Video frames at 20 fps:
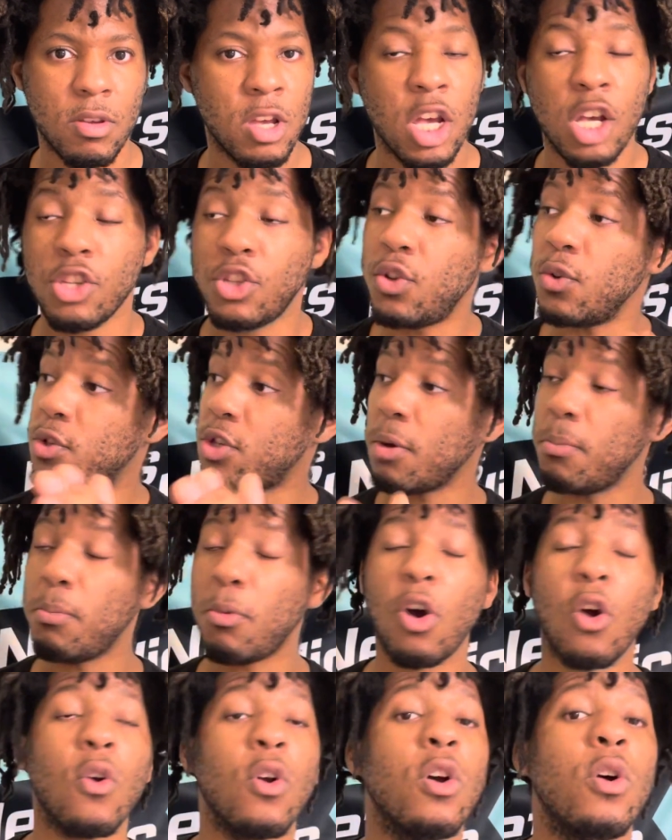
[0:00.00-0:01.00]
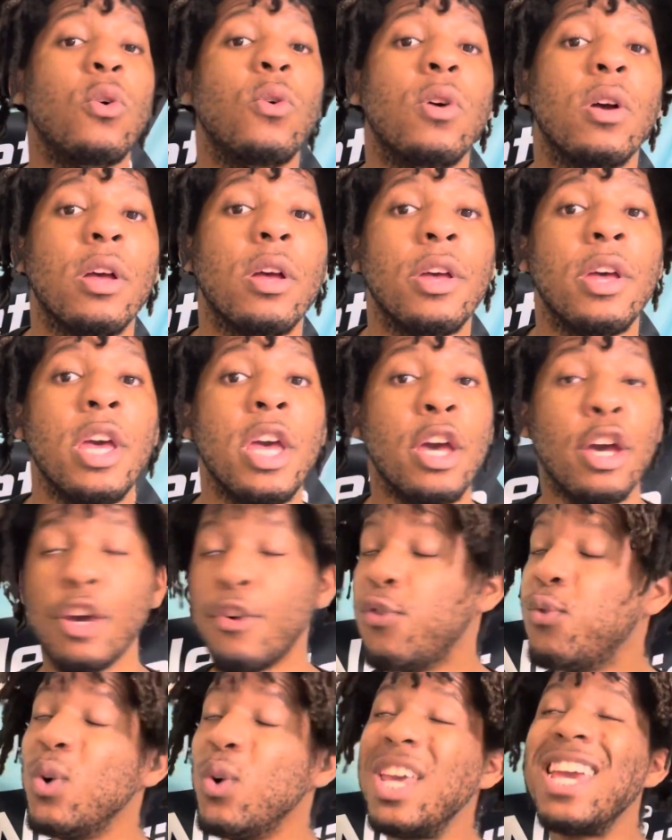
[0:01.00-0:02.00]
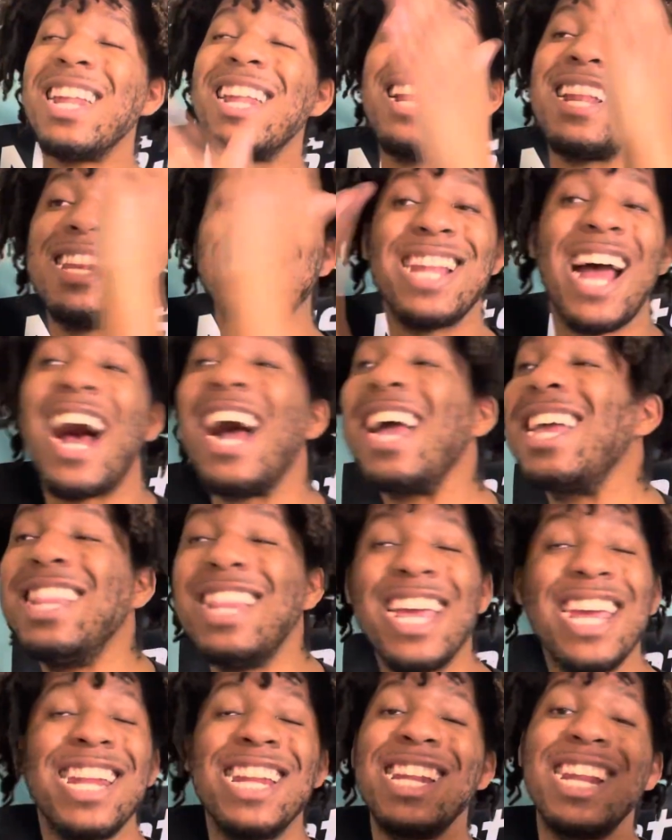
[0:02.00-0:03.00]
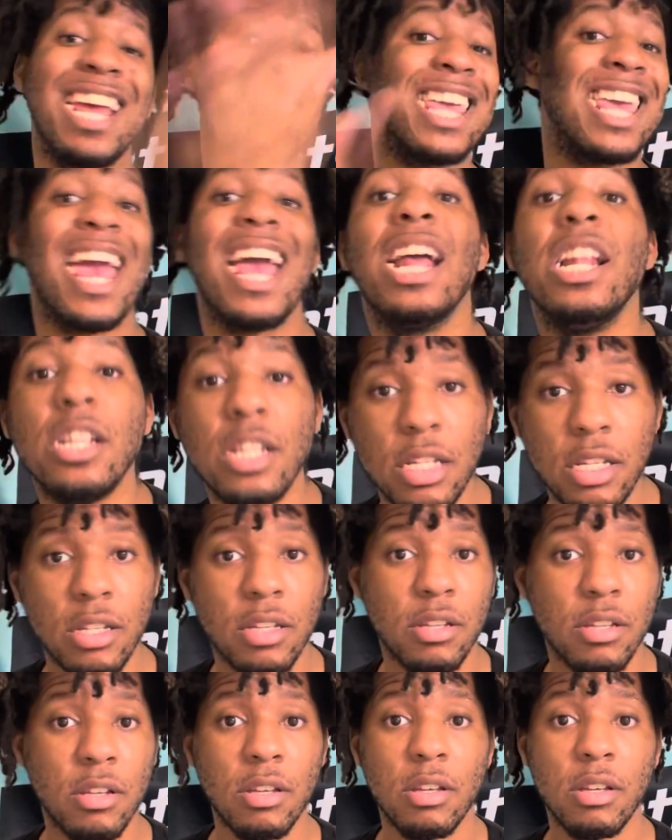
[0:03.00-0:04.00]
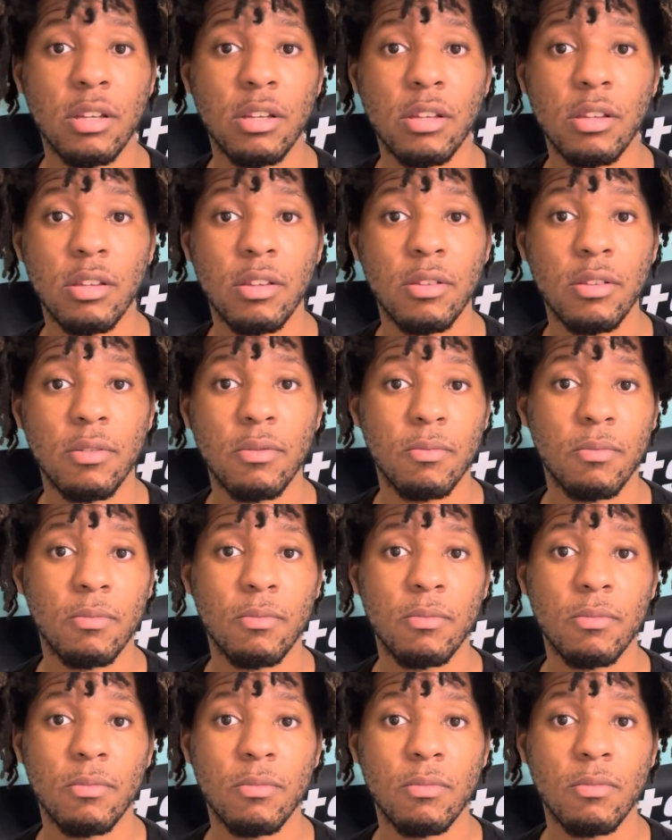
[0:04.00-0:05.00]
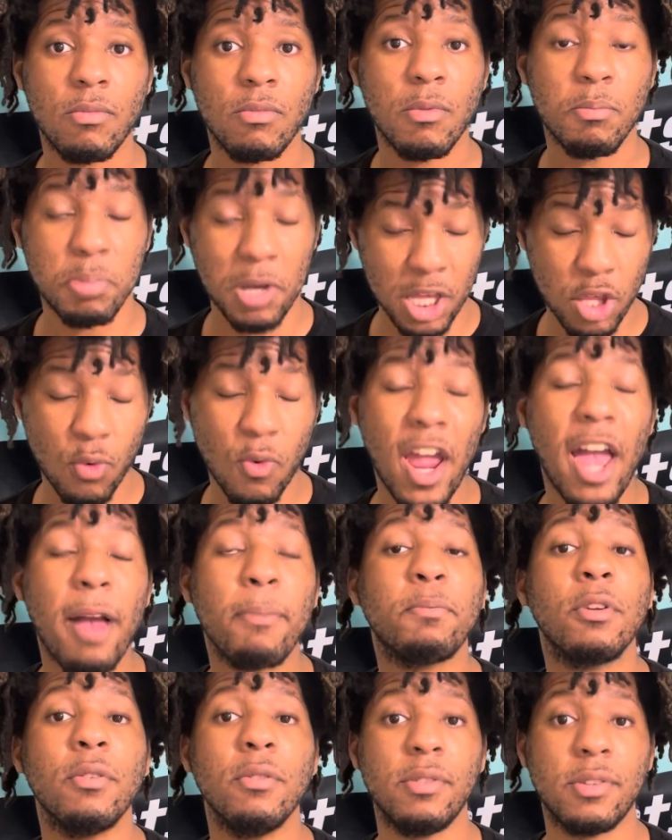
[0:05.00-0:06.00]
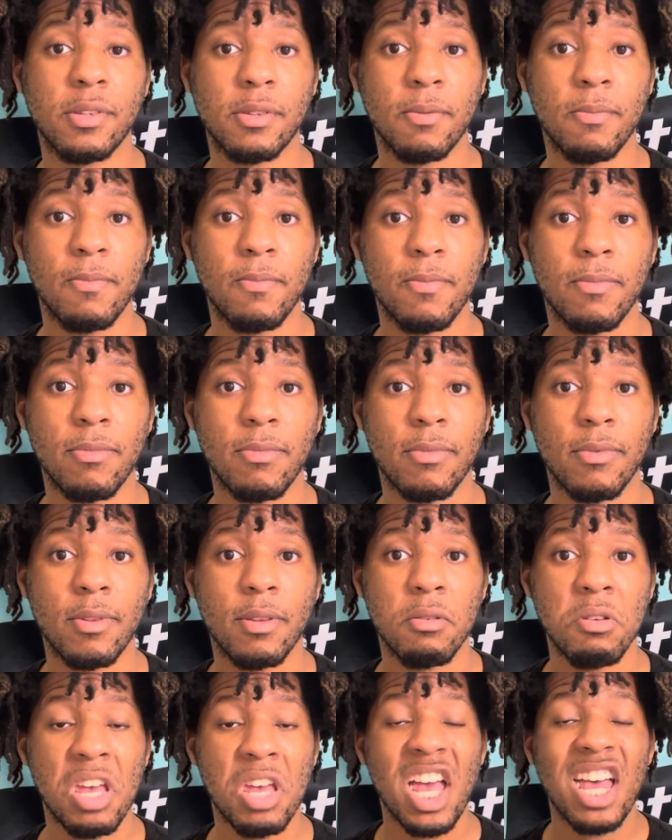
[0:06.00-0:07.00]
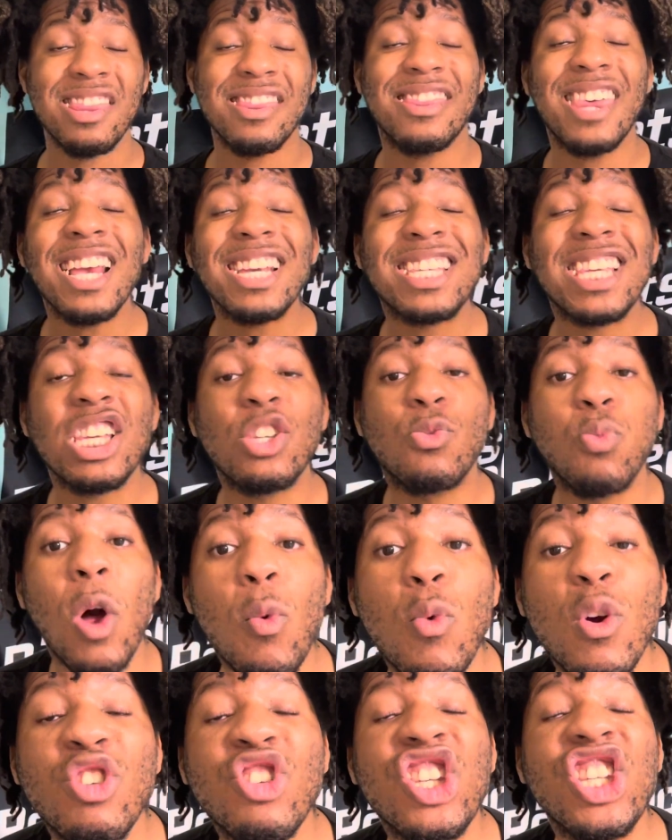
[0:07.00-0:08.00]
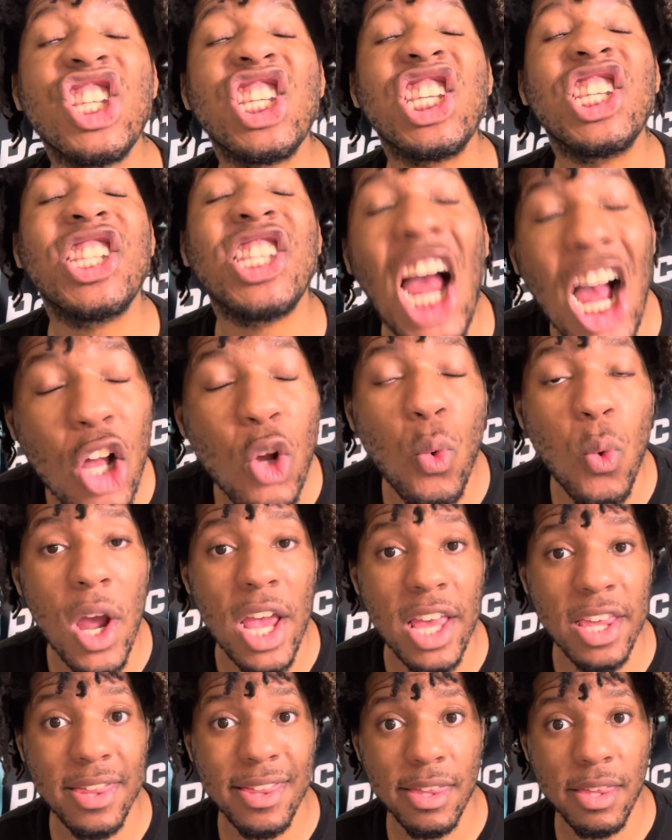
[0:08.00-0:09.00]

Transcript: So tomorrow, if we get annihilated again by the Raptors, this is what we're stuck with.